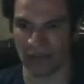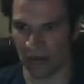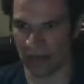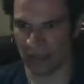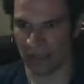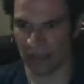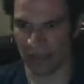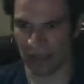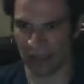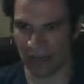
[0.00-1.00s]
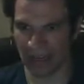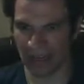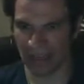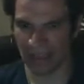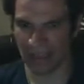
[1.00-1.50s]
for this one that
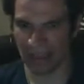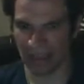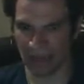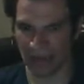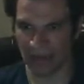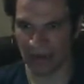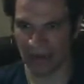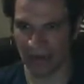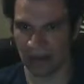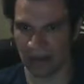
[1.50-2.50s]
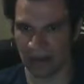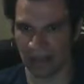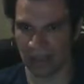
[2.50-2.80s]
is over here,